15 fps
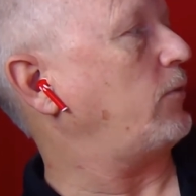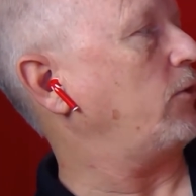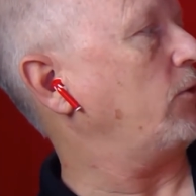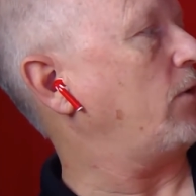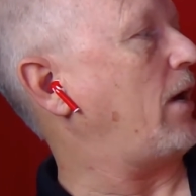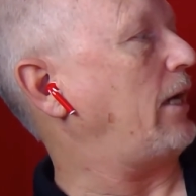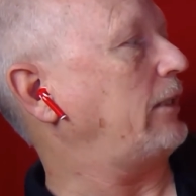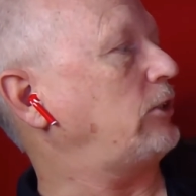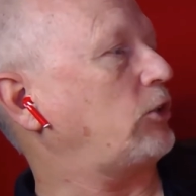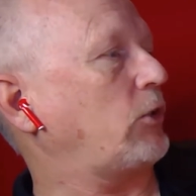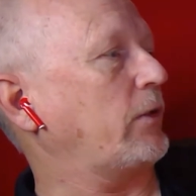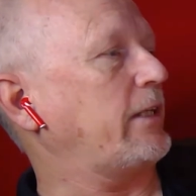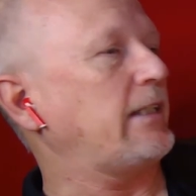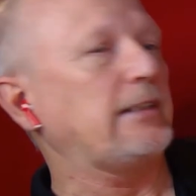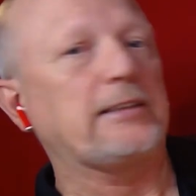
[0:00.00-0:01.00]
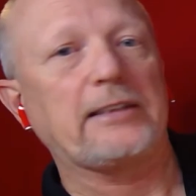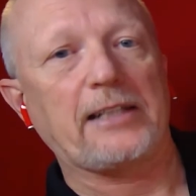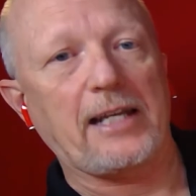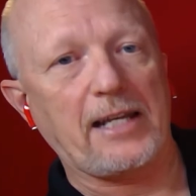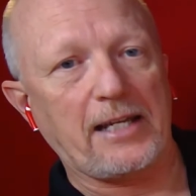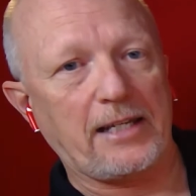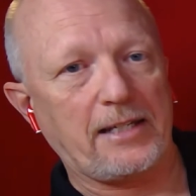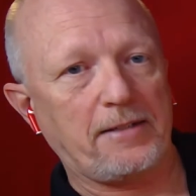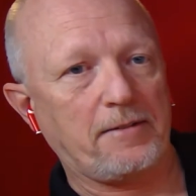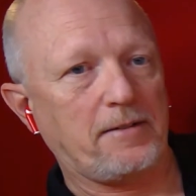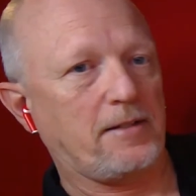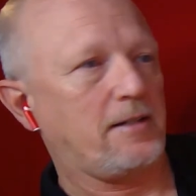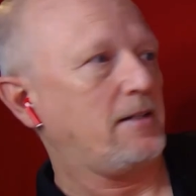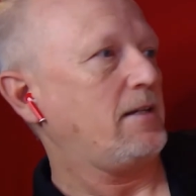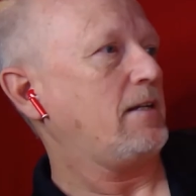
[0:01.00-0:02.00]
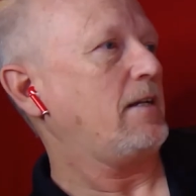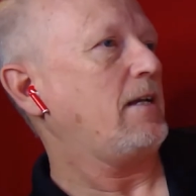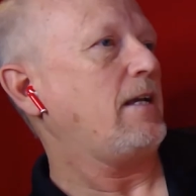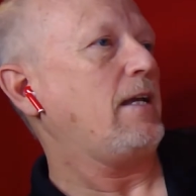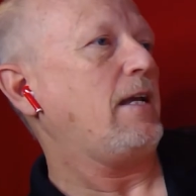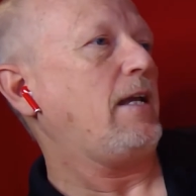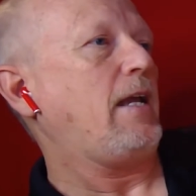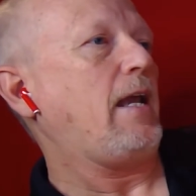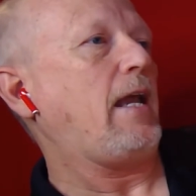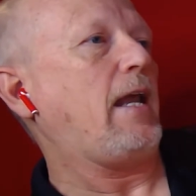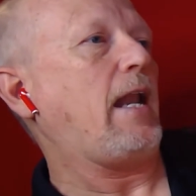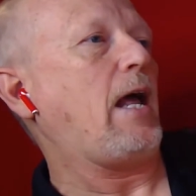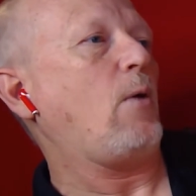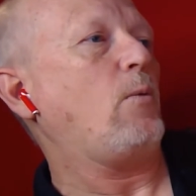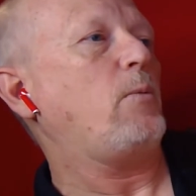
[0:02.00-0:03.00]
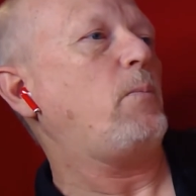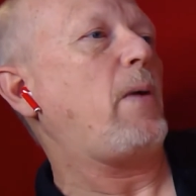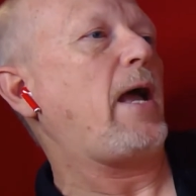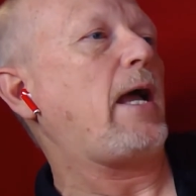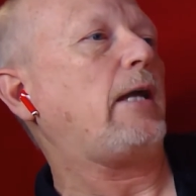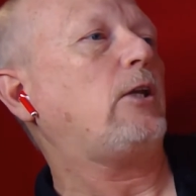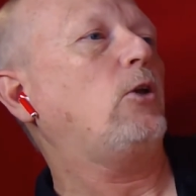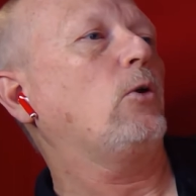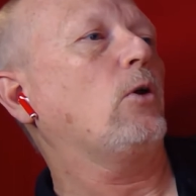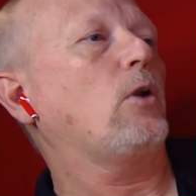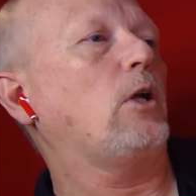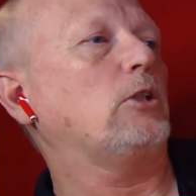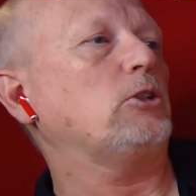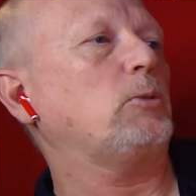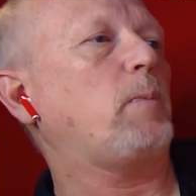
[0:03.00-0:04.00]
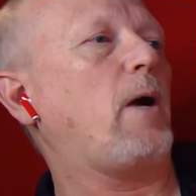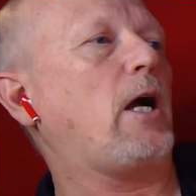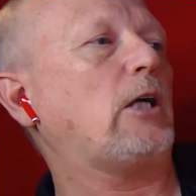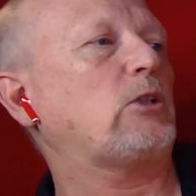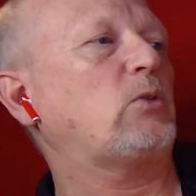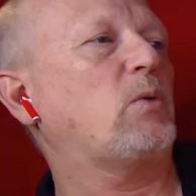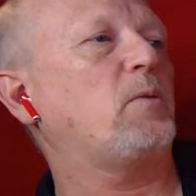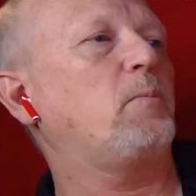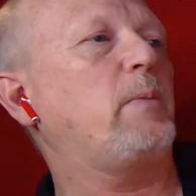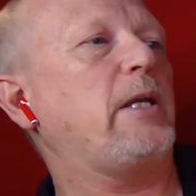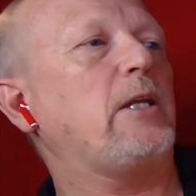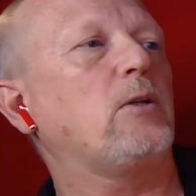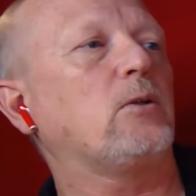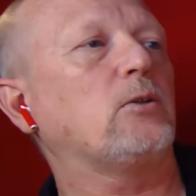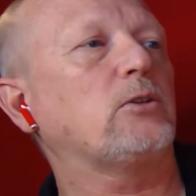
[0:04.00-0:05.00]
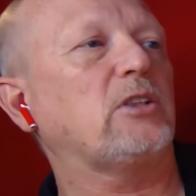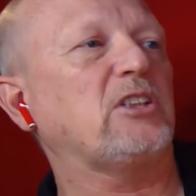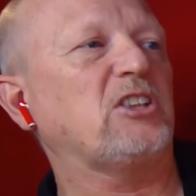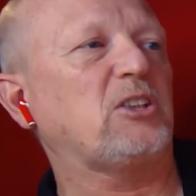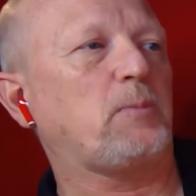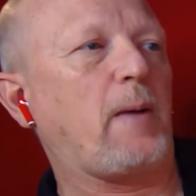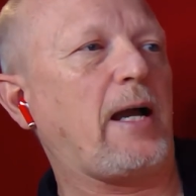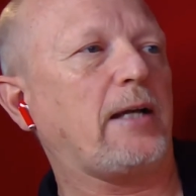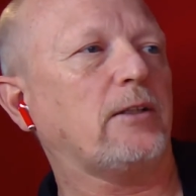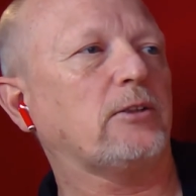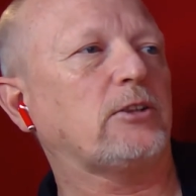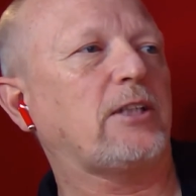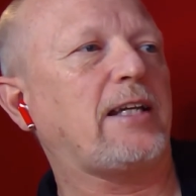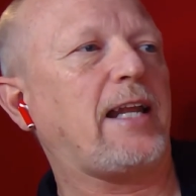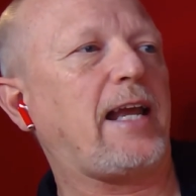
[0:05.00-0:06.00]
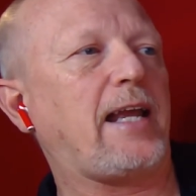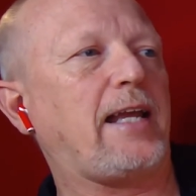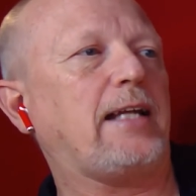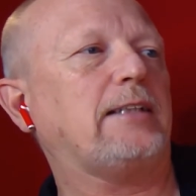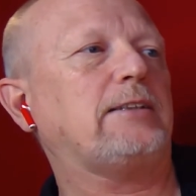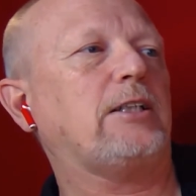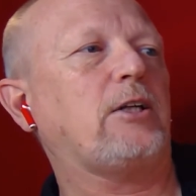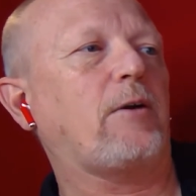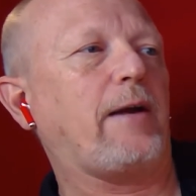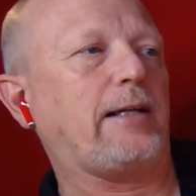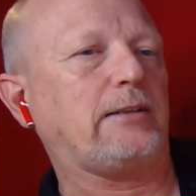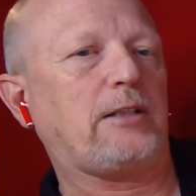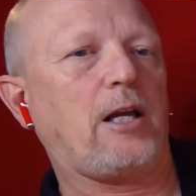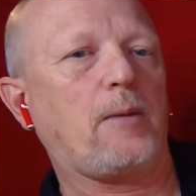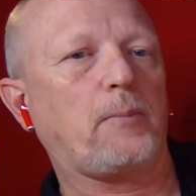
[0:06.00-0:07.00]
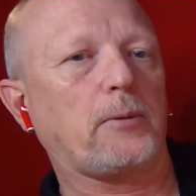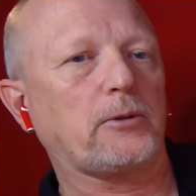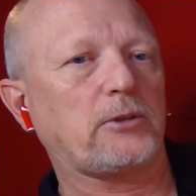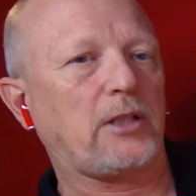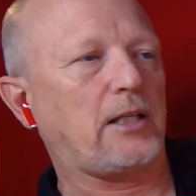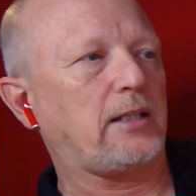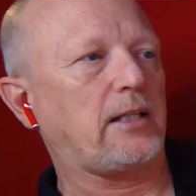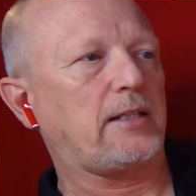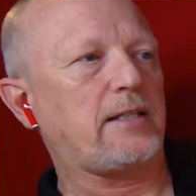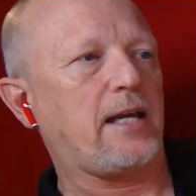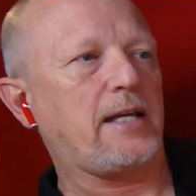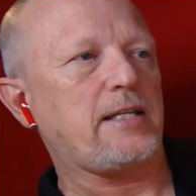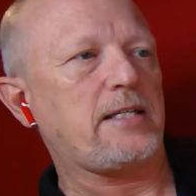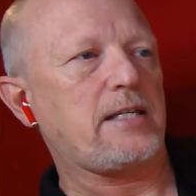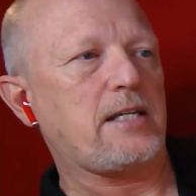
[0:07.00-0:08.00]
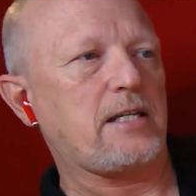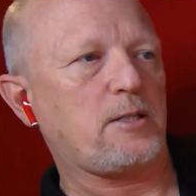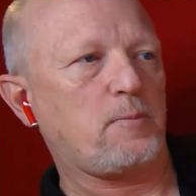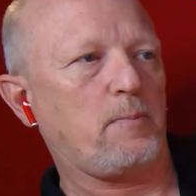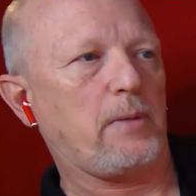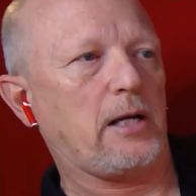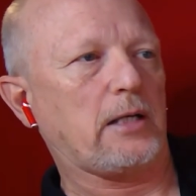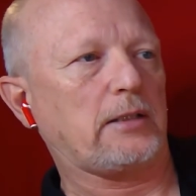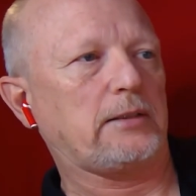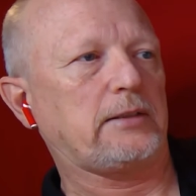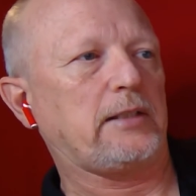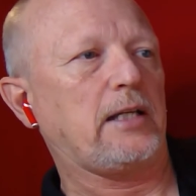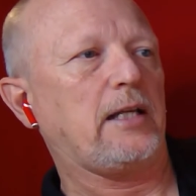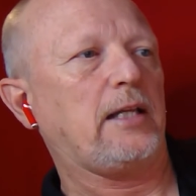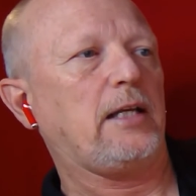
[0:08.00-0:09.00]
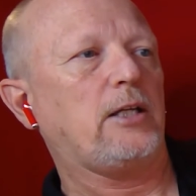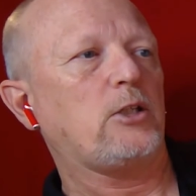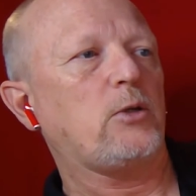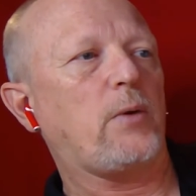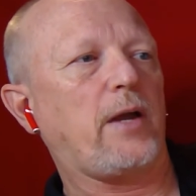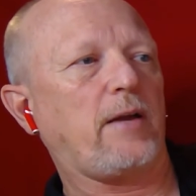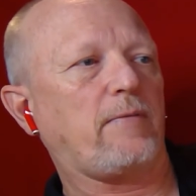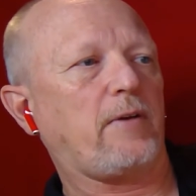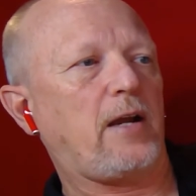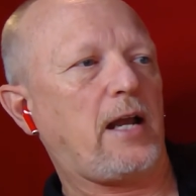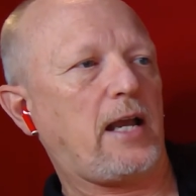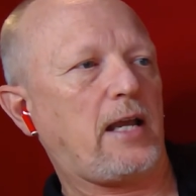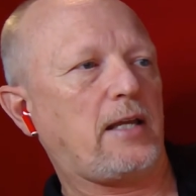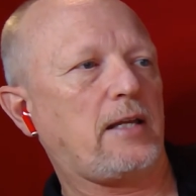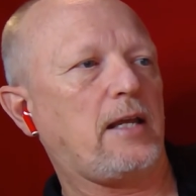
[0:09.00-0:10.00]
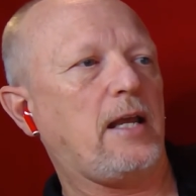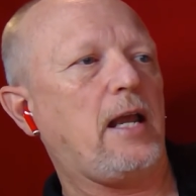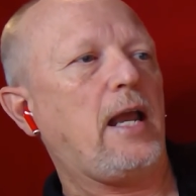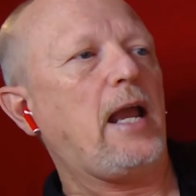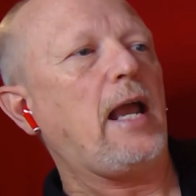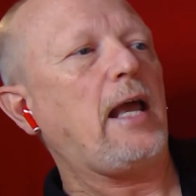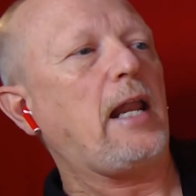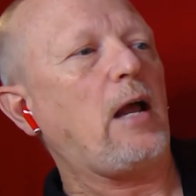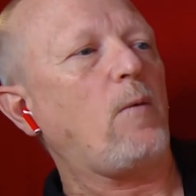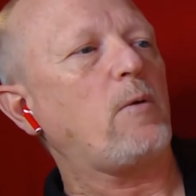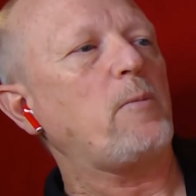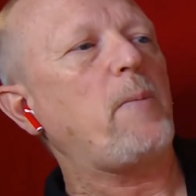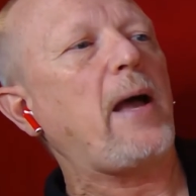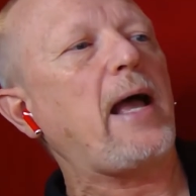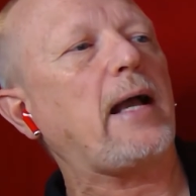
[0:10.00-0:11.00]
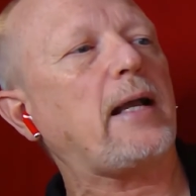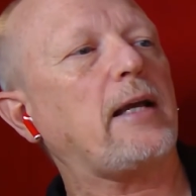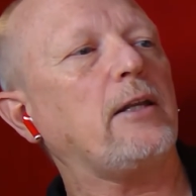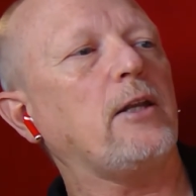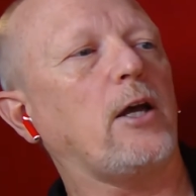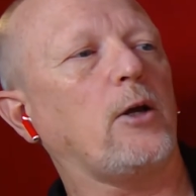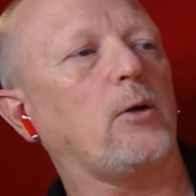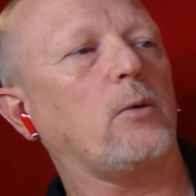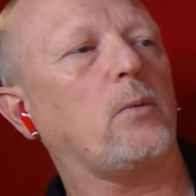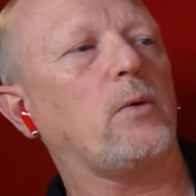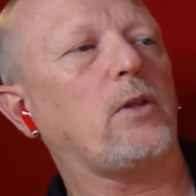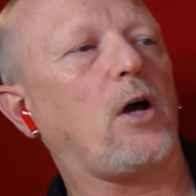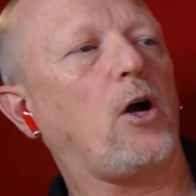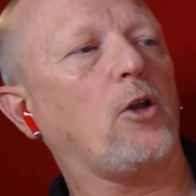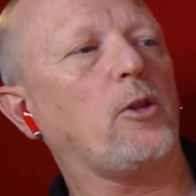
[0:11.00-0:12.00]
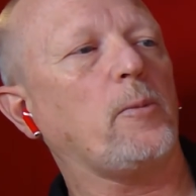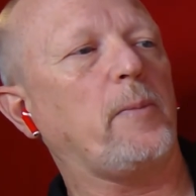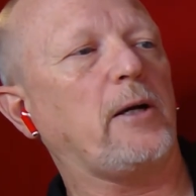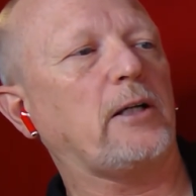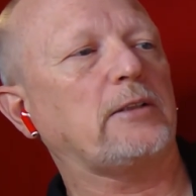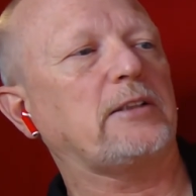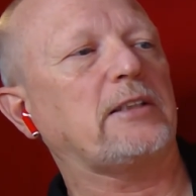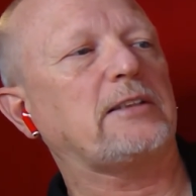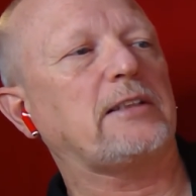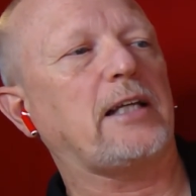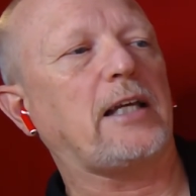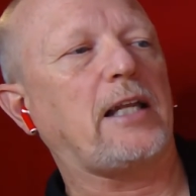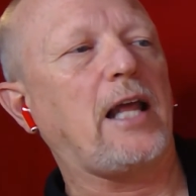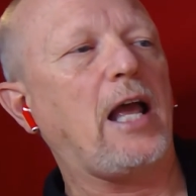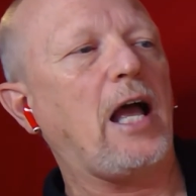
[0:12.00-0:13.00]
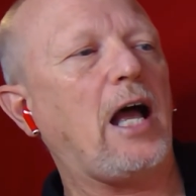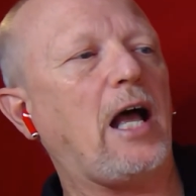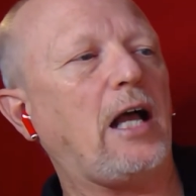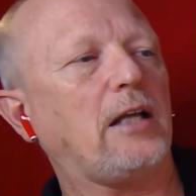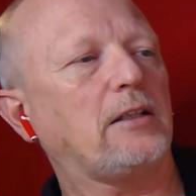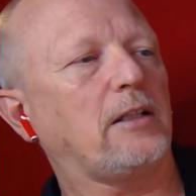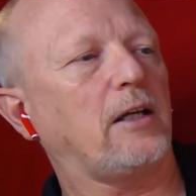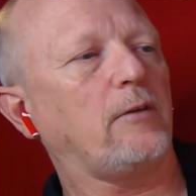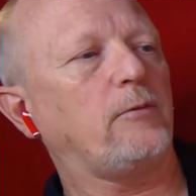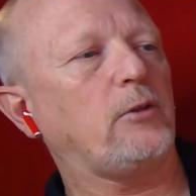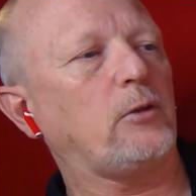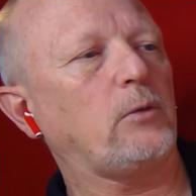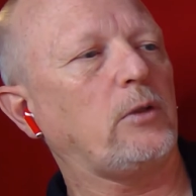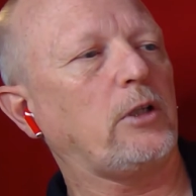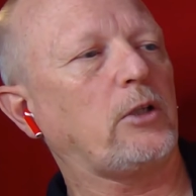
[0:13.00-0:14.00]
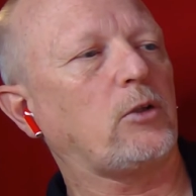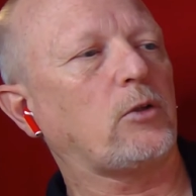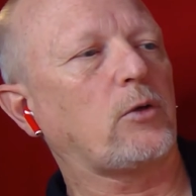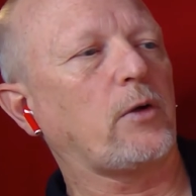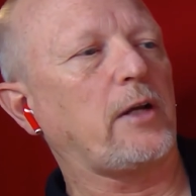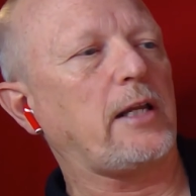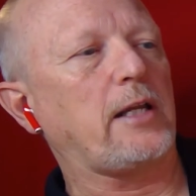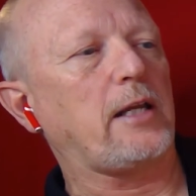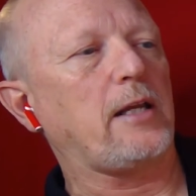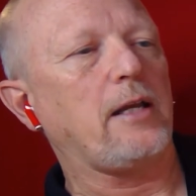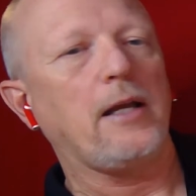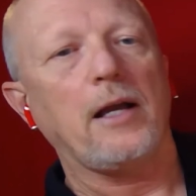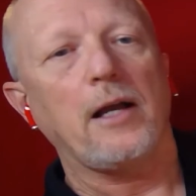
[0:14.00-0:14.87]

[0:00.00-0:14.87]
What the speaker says: your nice green skin, and I would pack your lunchbox with beetles and spiders and ants and grasshoppers and the tastiest bugs you ever had. And I would pack a note with all the bugs that said, I love you, little greenie.